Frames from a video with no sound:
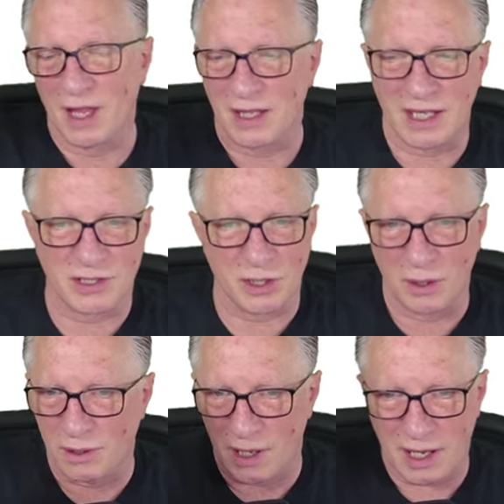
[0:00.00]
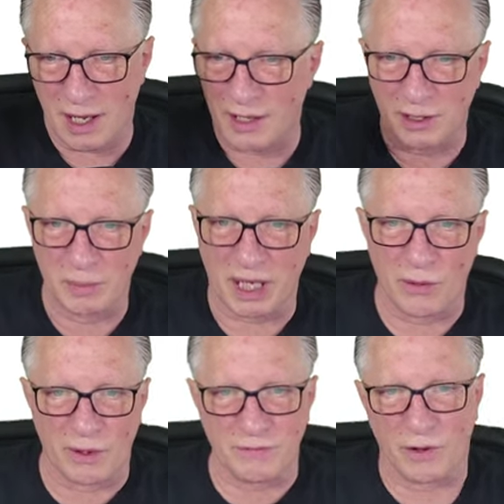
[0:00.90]
These are other
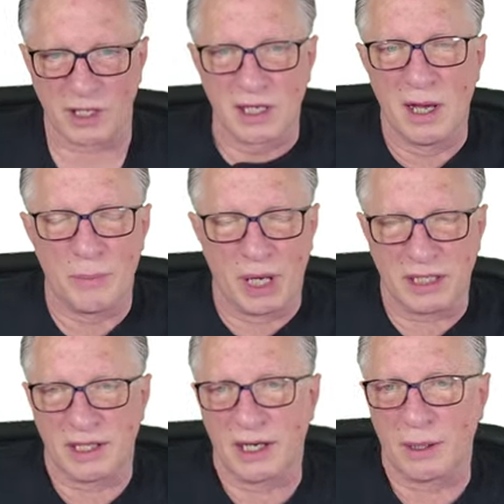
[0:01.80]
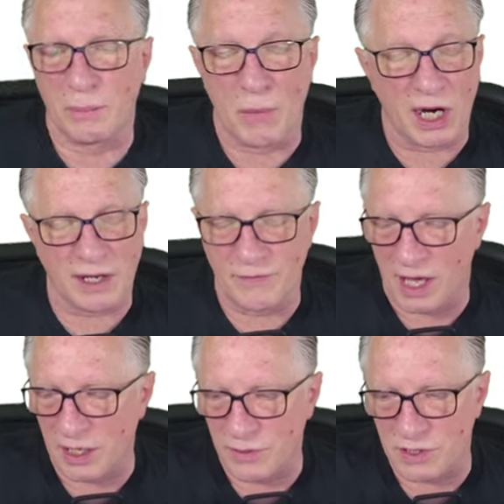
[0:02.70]
Bitcoin forks, but their market
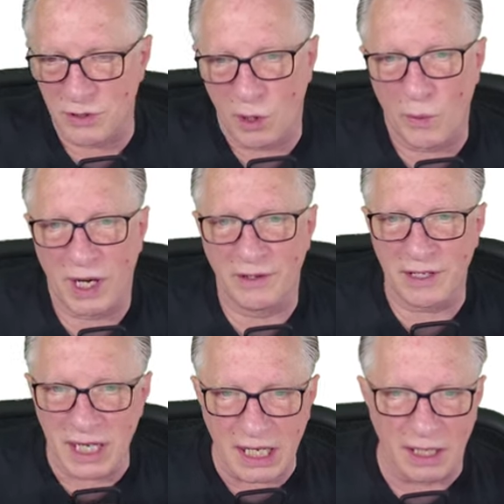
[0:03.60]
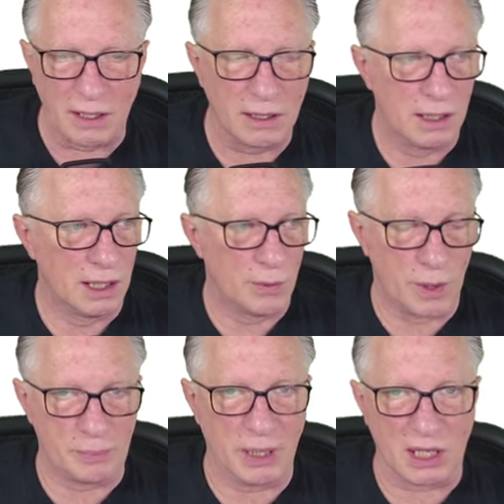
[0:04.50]
value is nowhere near
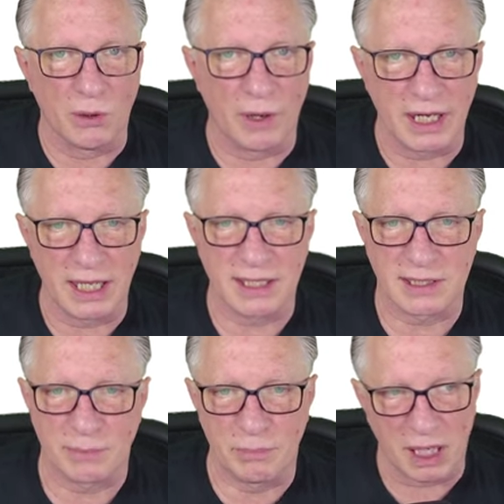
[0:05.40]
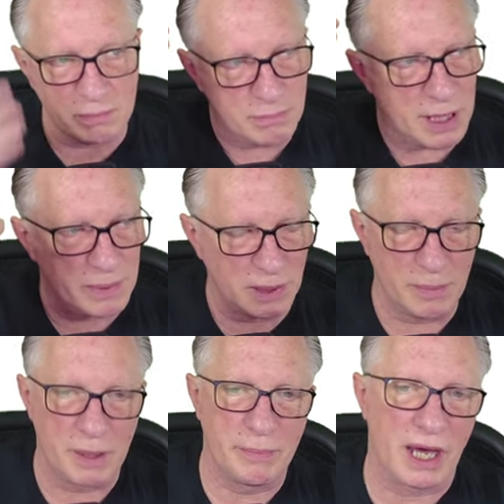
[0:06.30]
what Bitcoin is, but people have
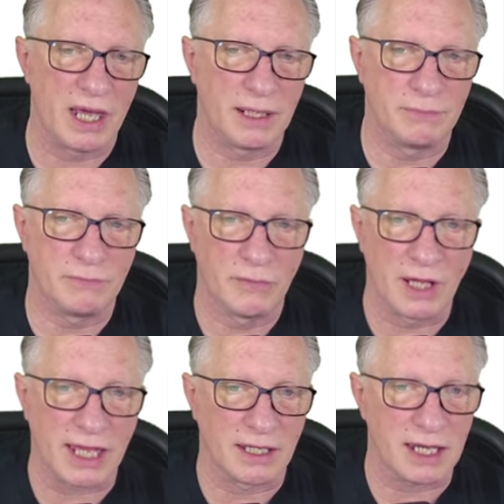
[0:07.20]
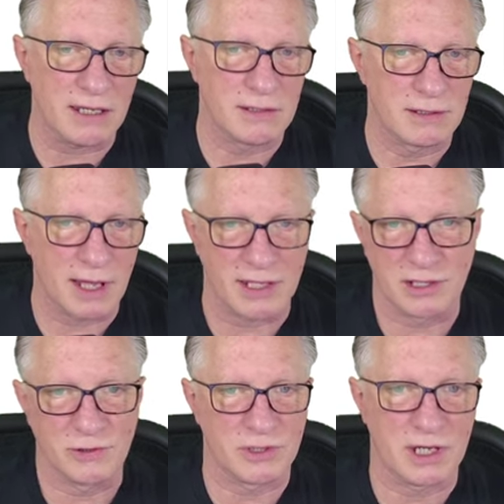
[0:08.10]
been buying them lately. That's
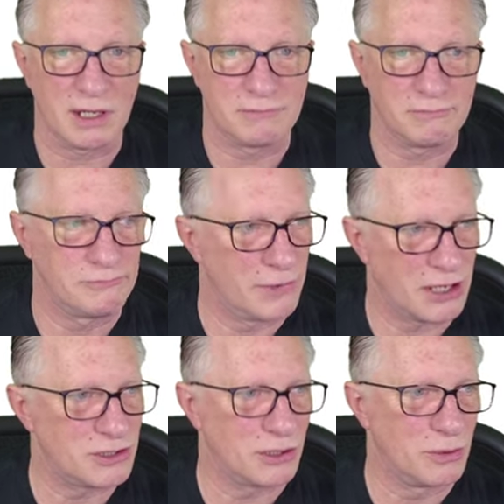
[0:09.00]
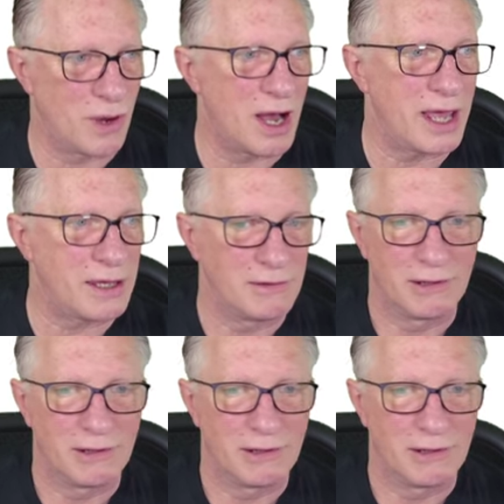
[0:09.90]
interesting. Not sure why.